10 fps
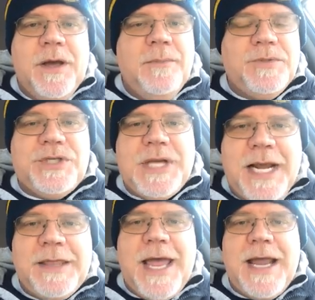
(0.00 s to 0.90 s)

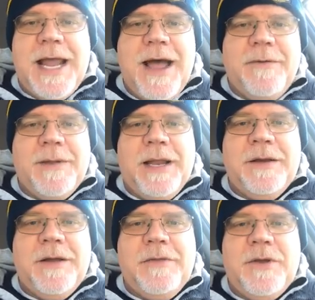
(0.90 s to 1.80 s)
check that out.
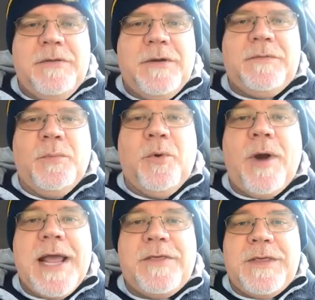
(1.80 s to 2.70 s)
And there's some
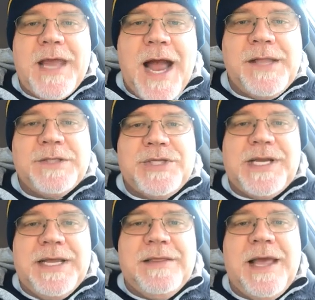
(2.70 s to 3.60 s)
great
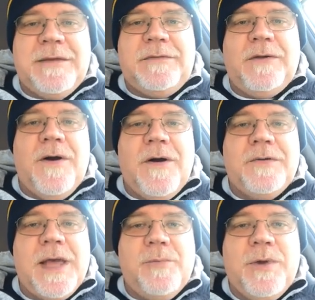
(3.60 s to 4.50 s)
theology in that
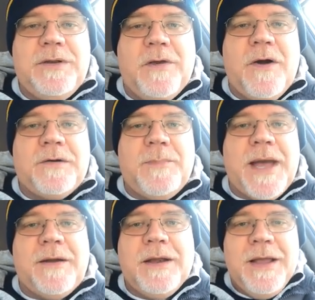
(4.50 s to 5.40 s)
song that we talked
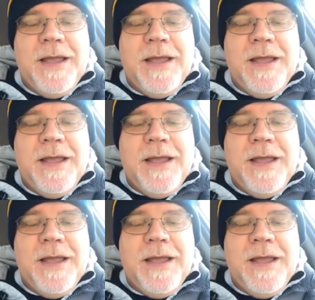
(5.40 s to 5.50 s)
about.